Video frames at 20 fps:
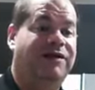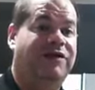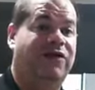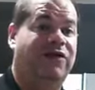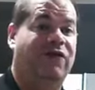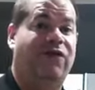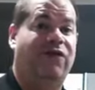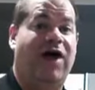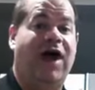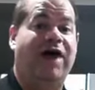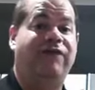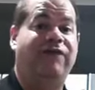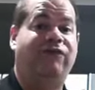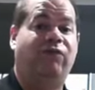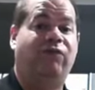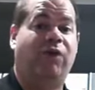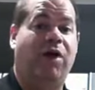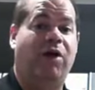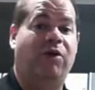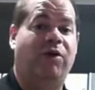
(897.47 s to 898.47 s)

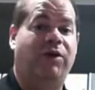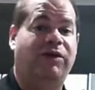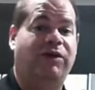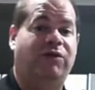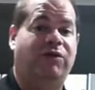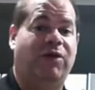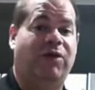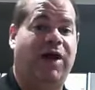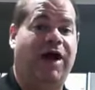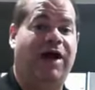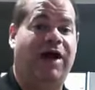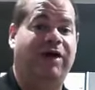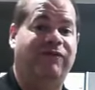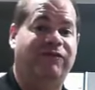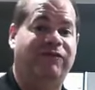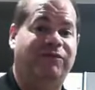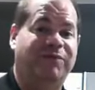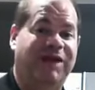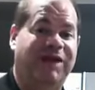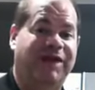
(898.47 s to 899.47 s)
survive, grow, and
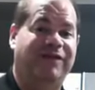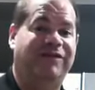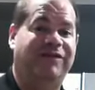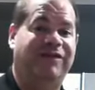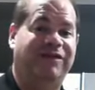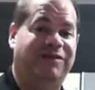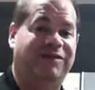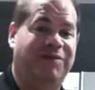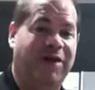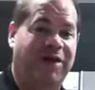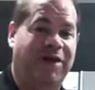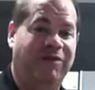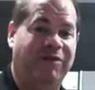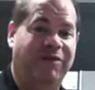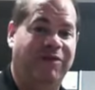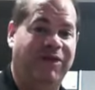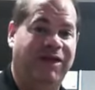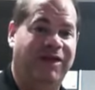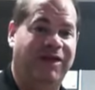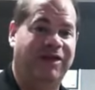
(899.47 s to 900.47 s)
thrive because it's
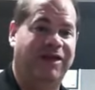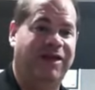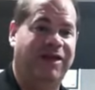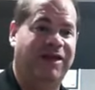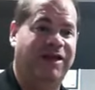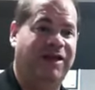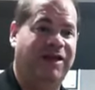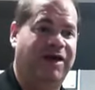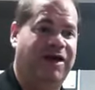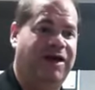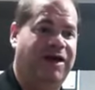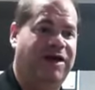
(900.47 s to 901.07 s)
probably the